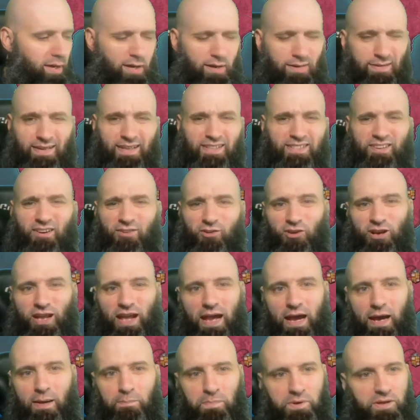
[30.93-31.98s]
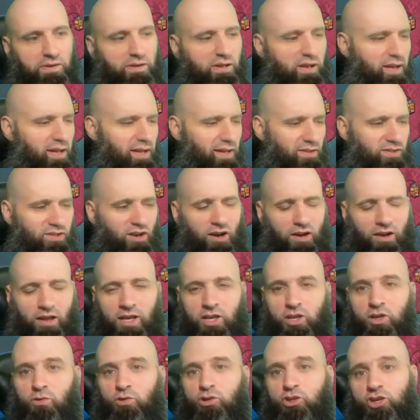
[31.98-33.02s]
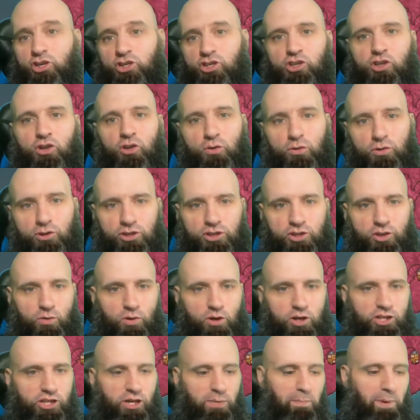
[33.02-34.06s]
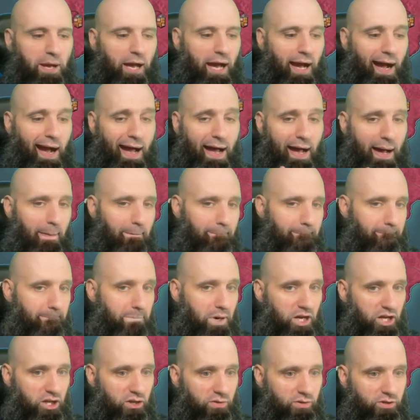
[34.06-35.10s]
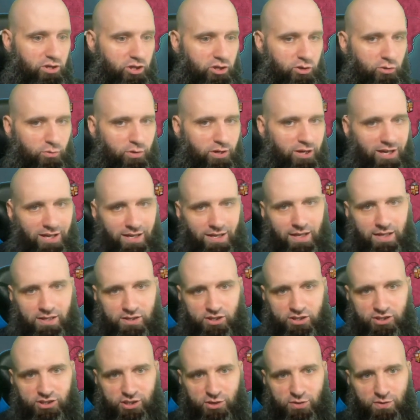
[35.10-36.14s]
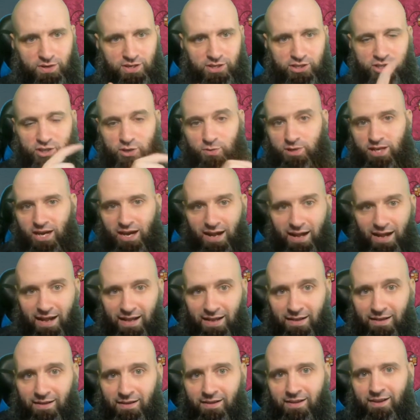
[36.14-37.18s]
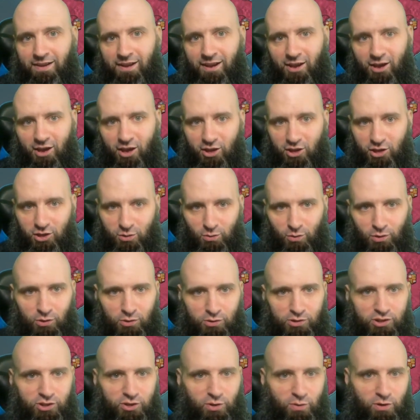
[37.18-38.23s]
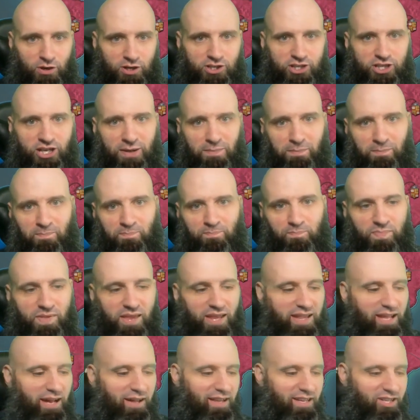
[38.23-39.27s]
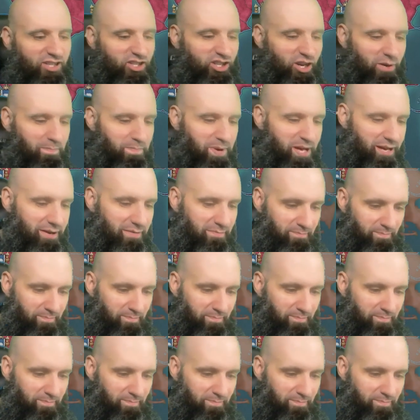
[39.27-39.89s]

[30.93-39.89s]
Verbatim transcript: That's not gonna happen. It's not like you just lose stewardship. Ah, but you do. As soon as you die, you lose stewardship. Now let's jump in.